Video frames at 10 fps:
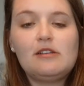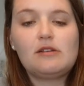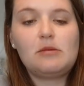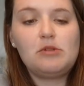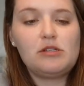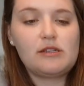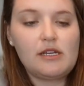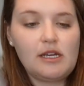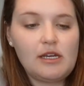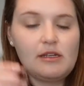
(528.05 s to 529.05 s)
So I'm just
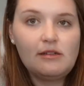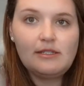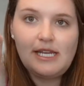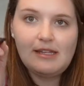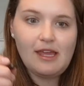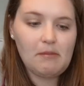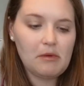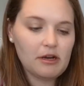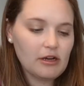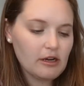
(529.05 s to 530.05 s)
going to take that
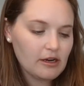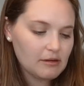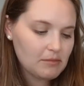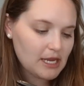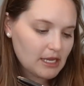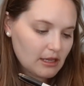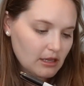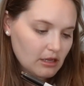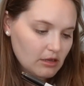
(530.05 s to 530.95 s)
marker and make